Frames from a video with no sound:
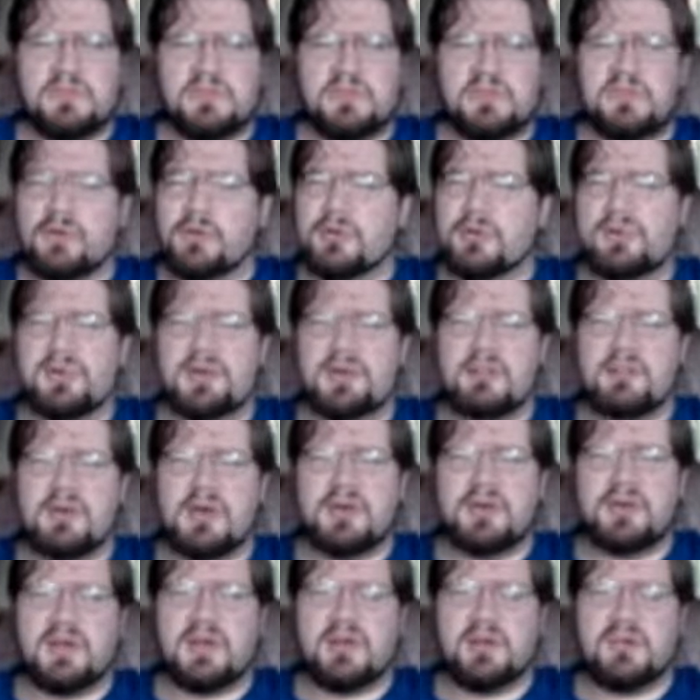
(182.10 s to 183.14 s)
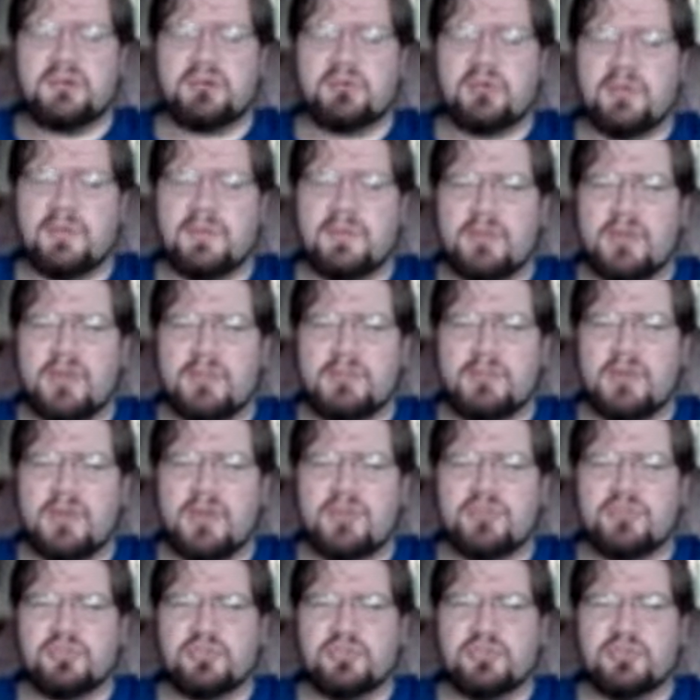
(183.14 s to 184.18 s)
know anything about how to control their
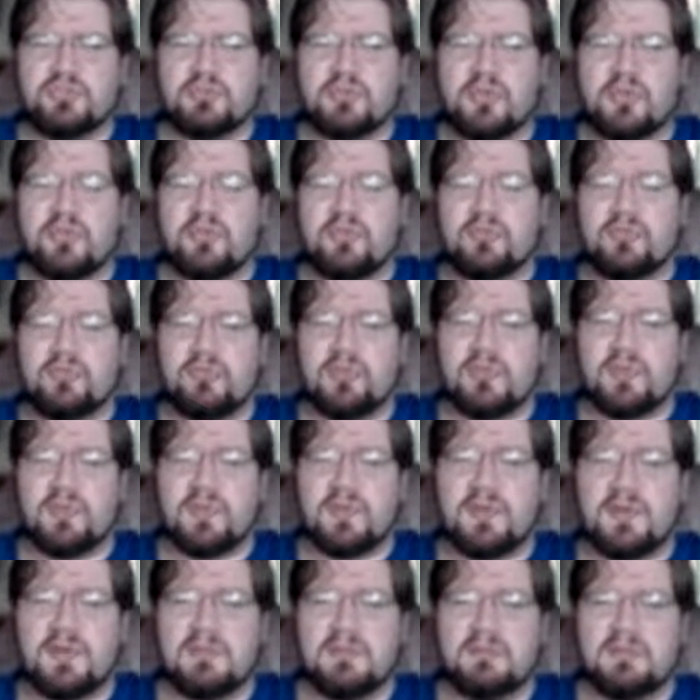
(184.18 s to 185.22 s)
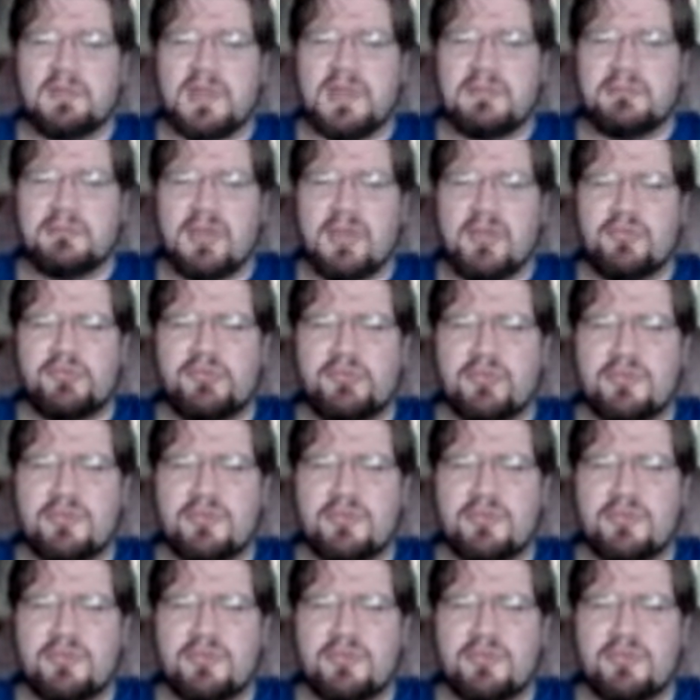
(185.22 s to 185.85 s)
population relative to their land base.